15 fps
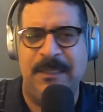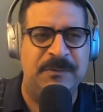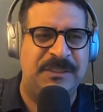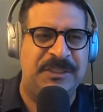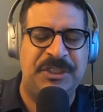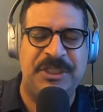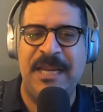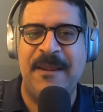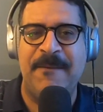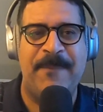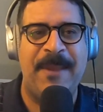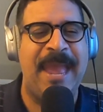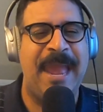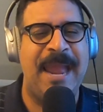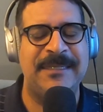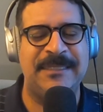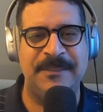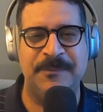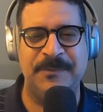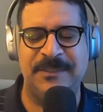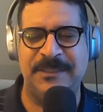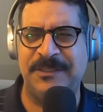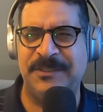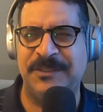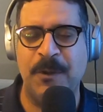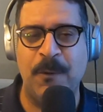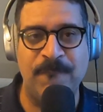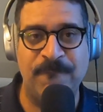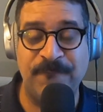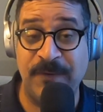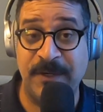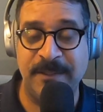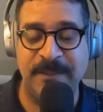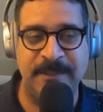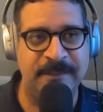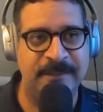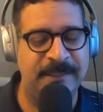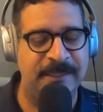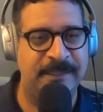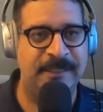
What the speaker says: it was jam-packed, and it was like so fun,